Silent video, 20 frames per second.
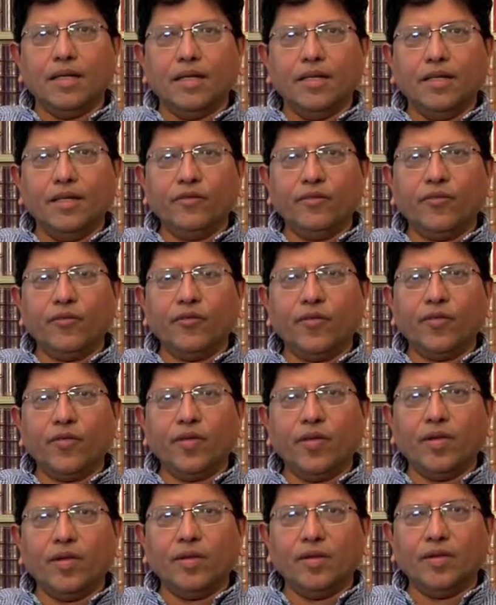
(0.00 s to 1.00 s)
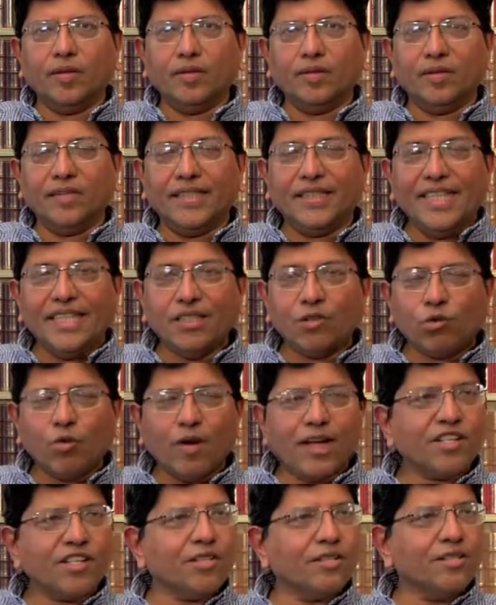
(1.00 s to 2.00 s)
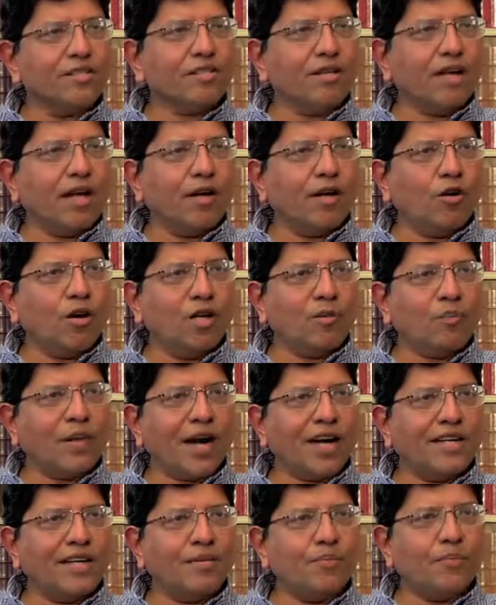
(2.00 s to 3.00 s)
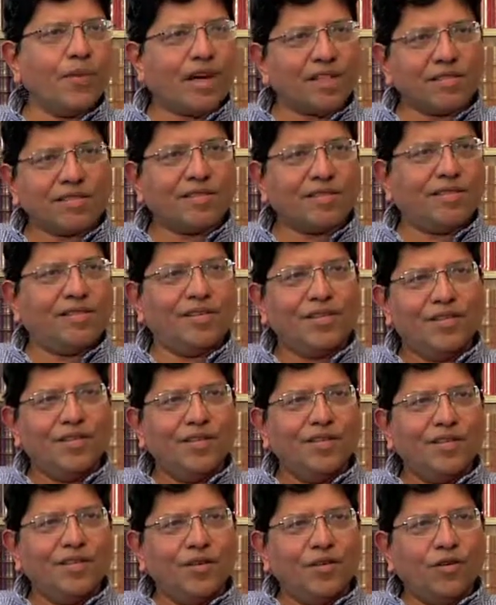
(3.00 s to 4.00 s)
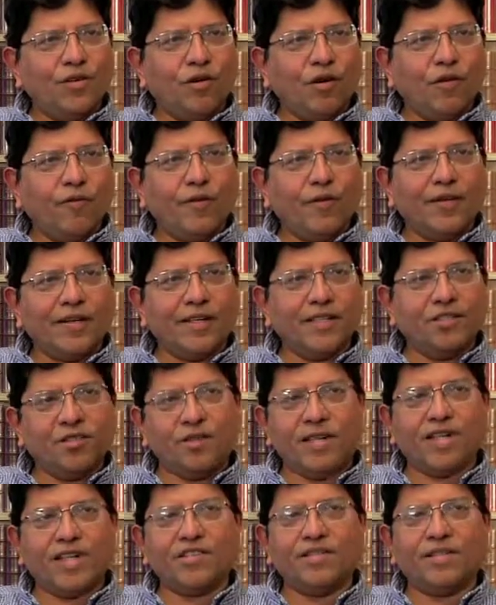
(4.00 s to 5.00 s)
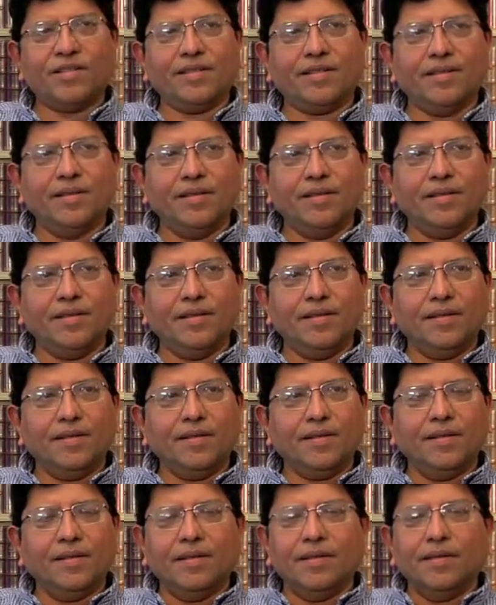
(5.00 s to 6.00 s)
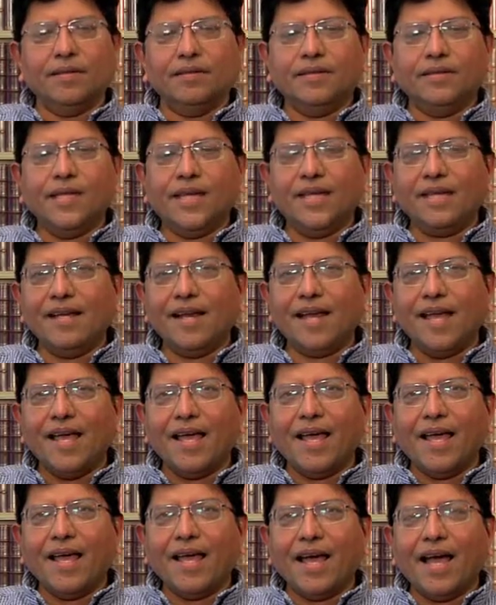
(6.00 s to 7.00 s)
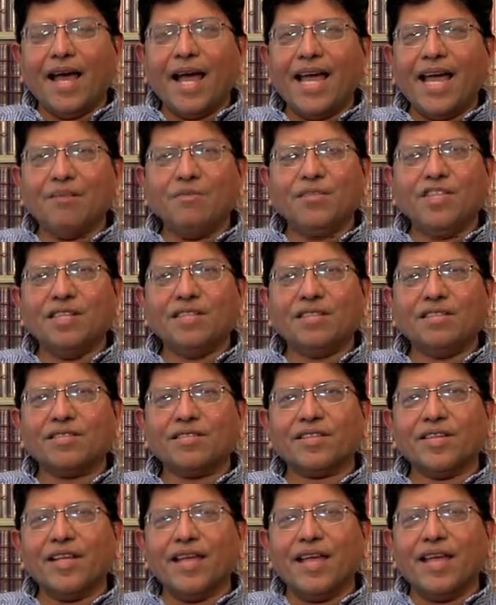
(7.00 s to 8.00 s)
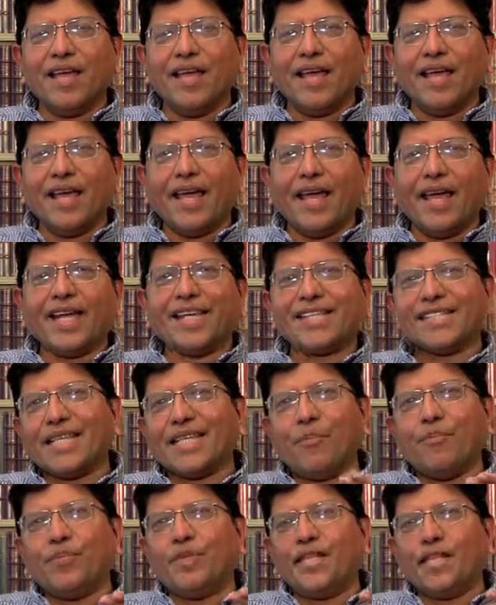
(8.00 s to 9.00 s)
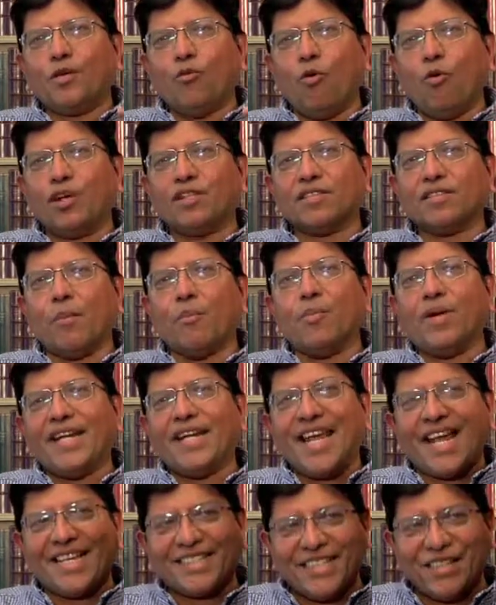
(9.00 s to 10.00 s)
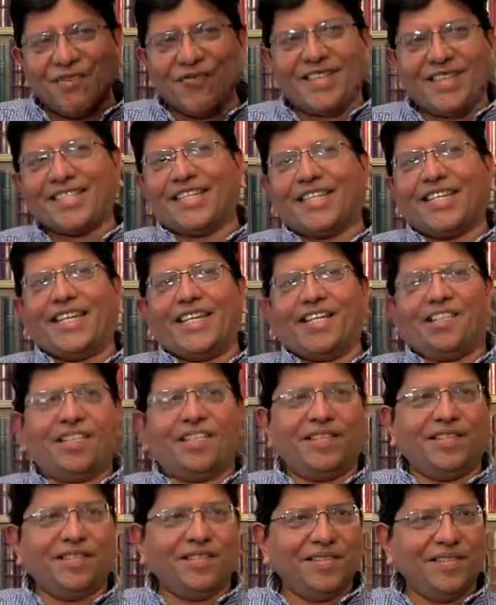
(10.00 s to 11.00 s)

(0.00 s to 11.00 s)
If these questions are not part and parcel of our education, then I am just accepting what somebody has investigated.